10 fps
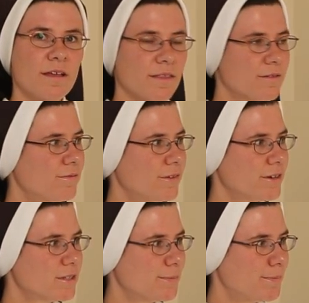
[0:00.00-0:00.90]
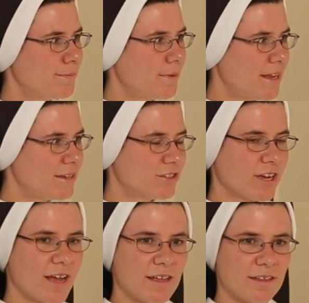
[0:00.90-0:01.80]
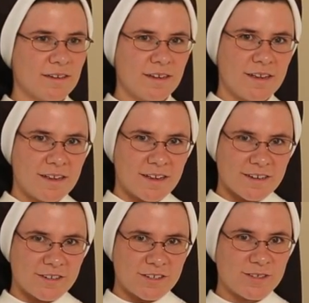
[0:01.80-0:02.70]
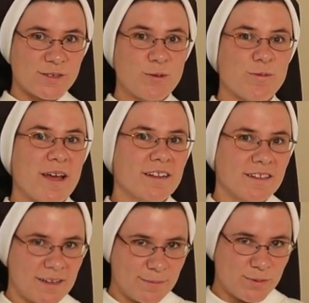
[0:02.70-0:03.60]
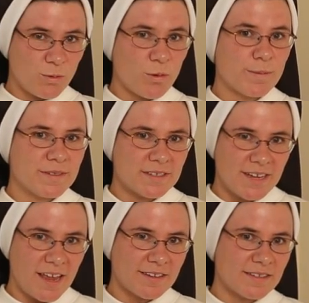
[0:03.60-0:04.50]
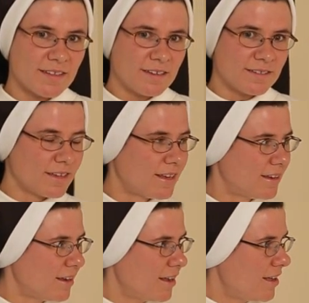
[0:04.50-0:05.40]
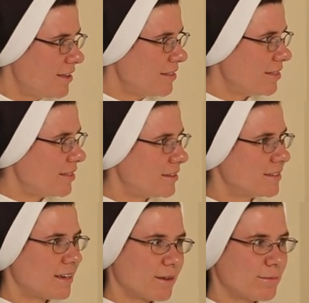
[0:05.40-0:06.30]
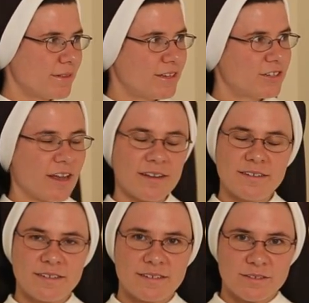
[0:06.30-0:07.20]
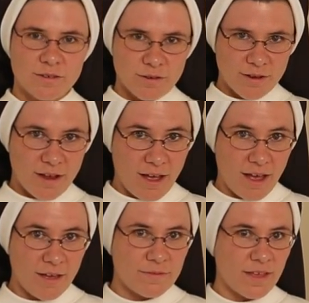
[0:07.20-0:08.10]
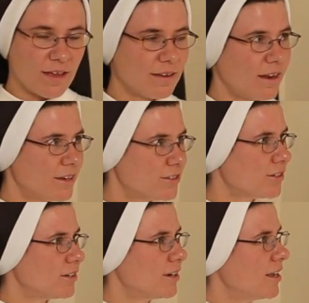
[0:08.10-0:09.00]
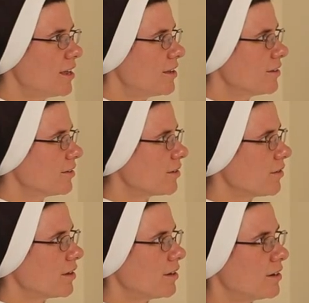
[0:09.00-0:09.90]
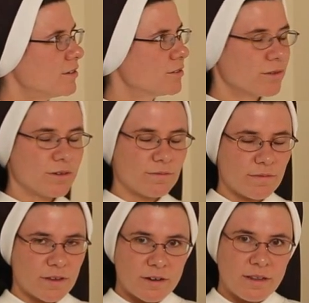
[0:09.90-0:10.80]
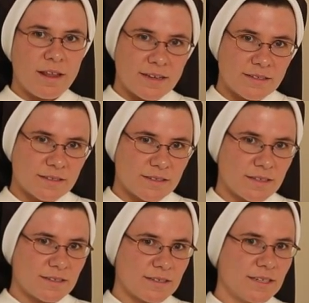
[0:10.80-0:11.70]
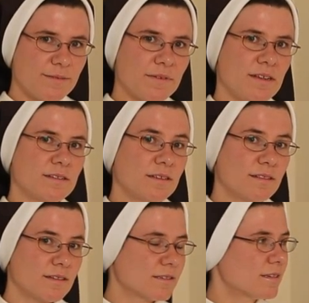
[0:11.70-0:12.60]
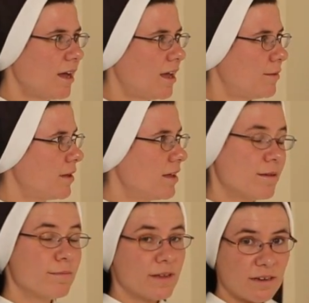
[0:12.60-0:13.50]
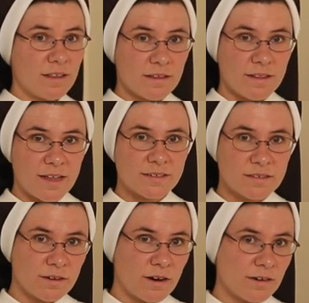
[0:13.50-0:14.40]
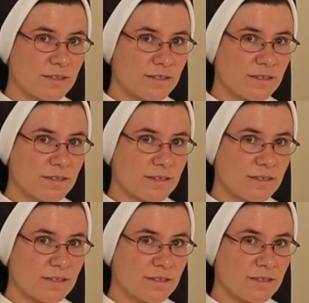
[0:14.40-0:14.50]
The first plane child just so readily absorbs and takes things in. The second plane child doesn't have that nature, so there are less sensitivities at this time, but nonetheless, there are